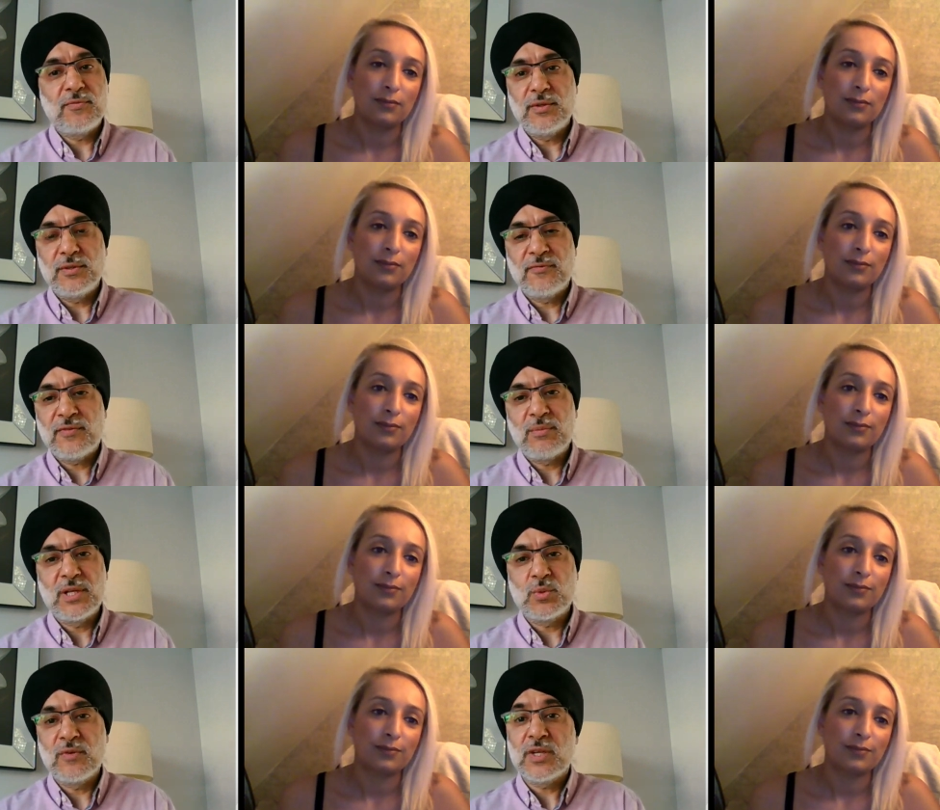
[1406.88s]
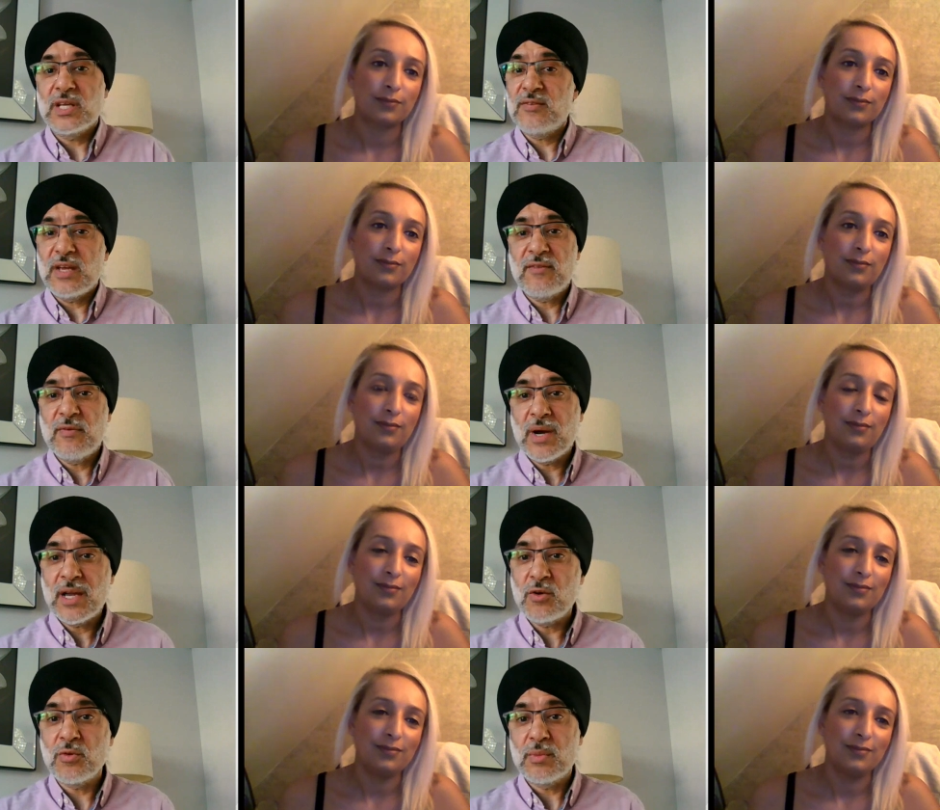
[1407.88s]
Speaker 1: know the, the families we've even
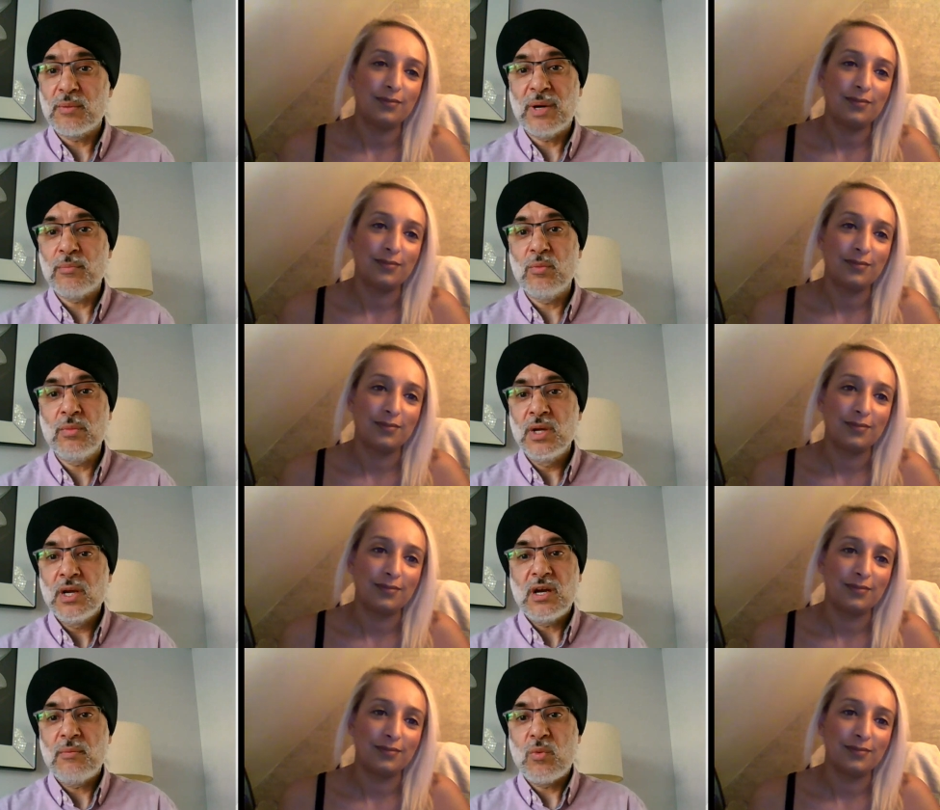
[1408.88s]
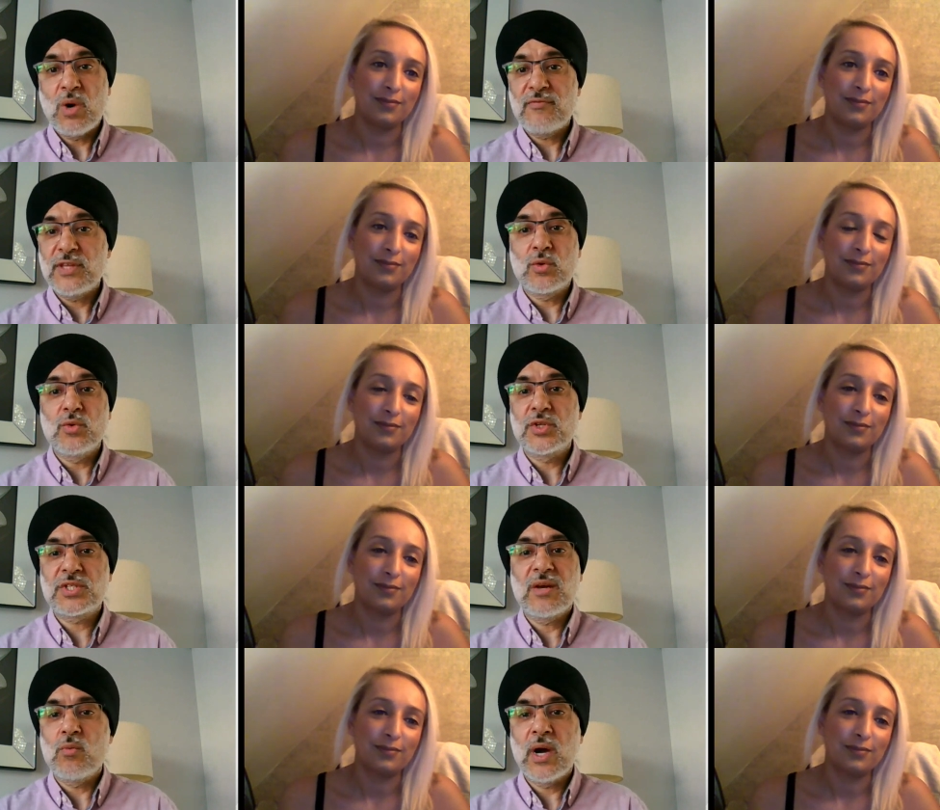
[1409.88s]
my own, my mum and my wife, they couldn't
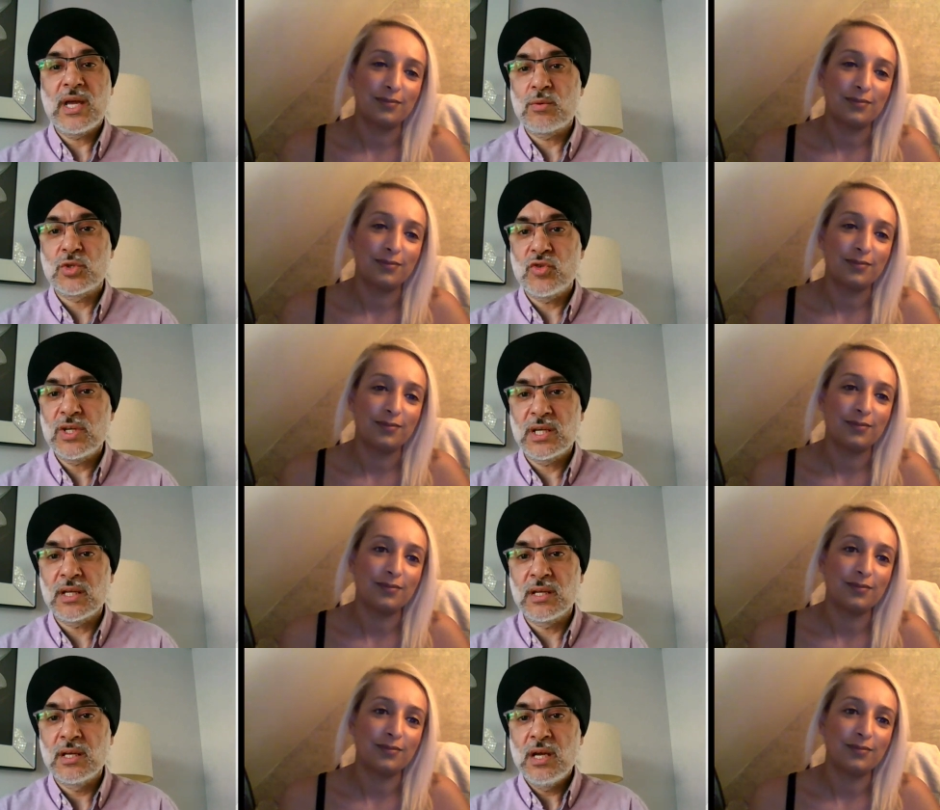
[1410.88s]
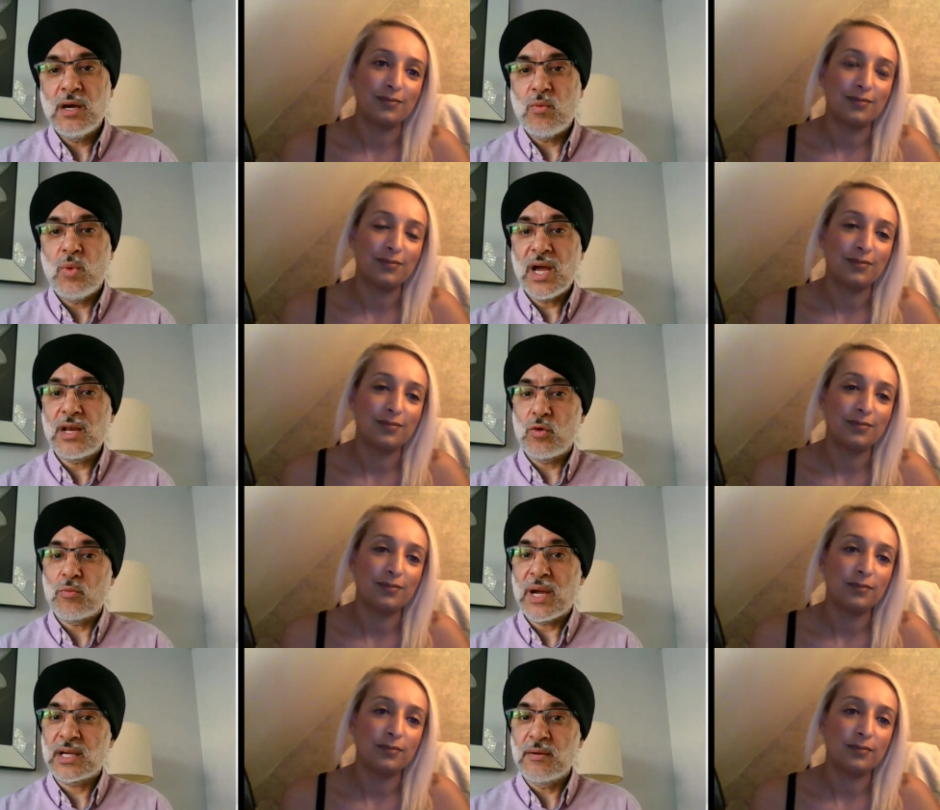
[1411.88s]
understand why I was drinking. When I look